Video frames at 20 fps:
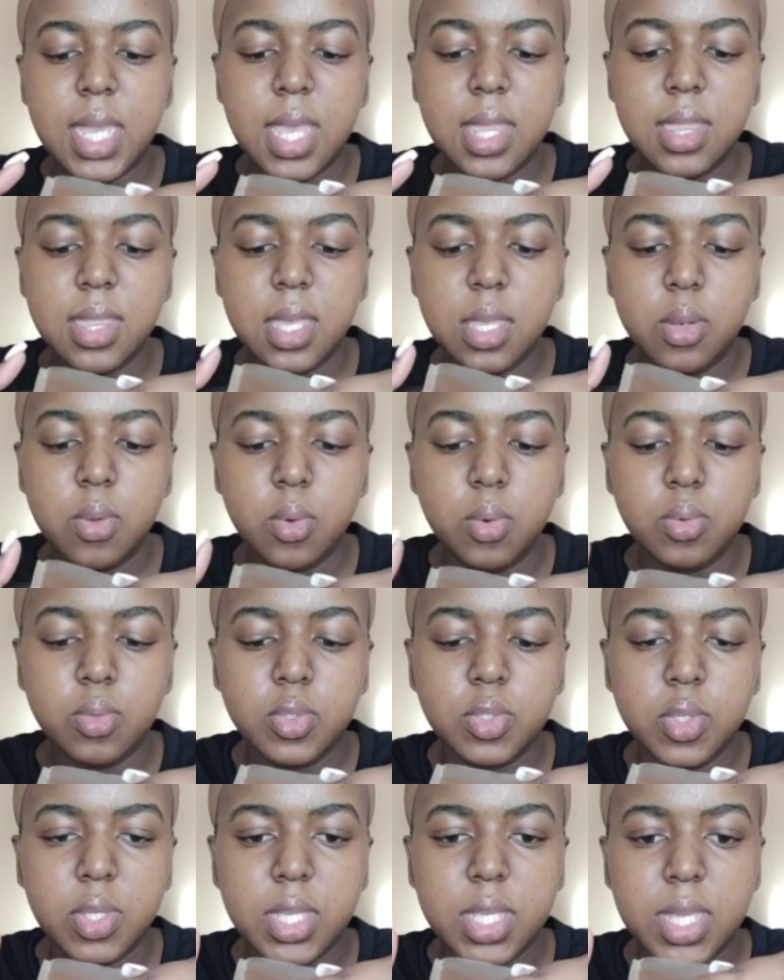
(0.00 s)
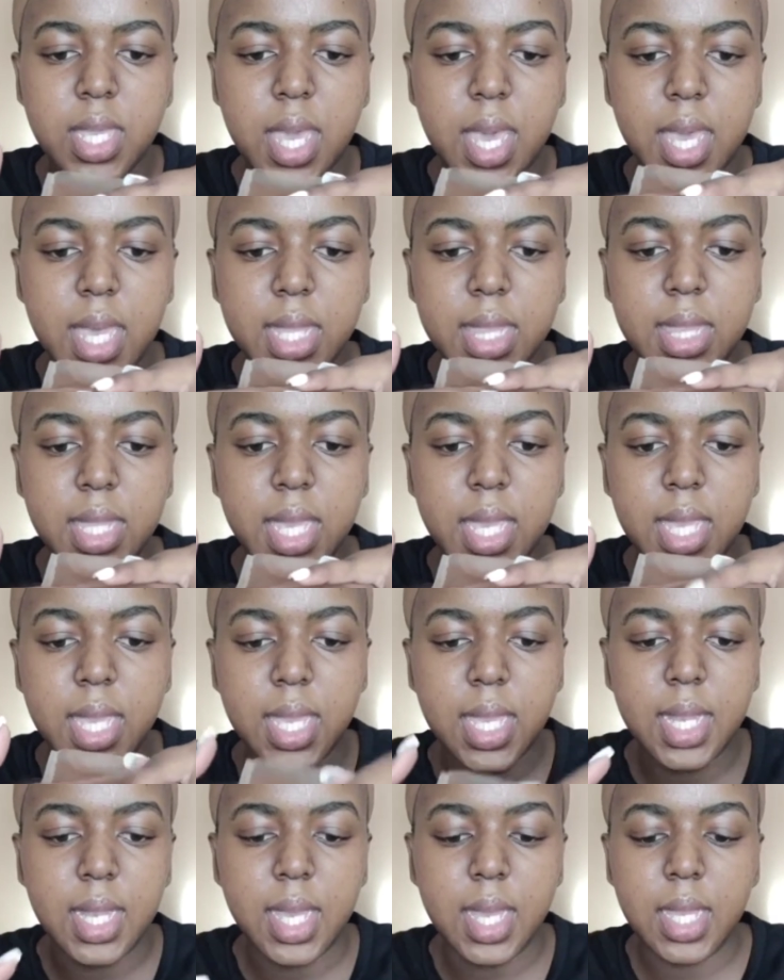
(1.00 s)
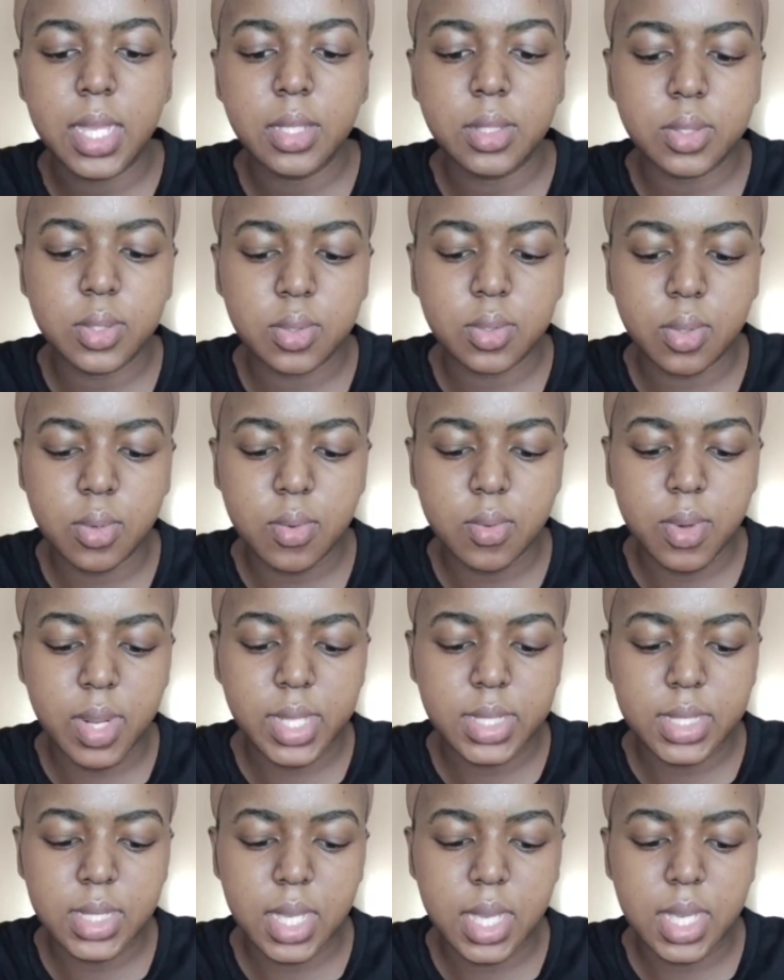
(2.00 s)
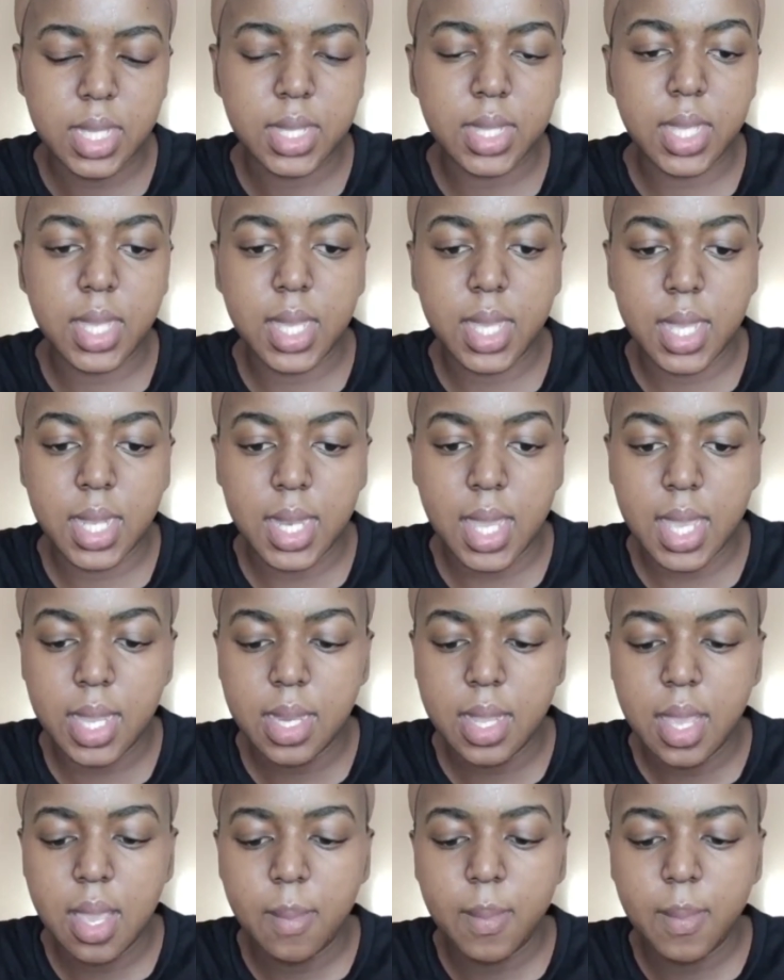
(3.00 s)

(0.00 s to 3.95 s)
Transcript: and then also here at the hairline, so right here at the hairline,